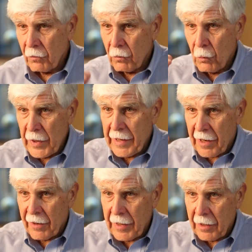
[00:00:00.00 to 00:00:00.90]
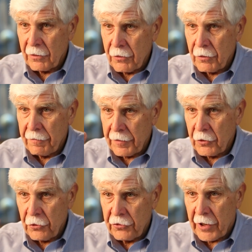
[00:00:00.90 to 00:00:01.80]
We are held to a
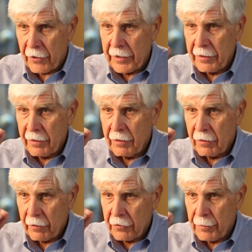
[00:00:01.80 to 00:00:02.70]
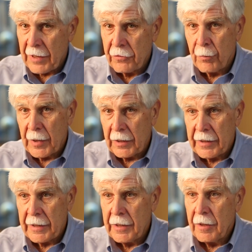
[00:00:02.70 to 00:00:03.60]
fiduciary
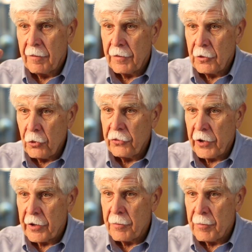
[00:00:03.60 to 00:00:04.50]
responsibility. Fiduciary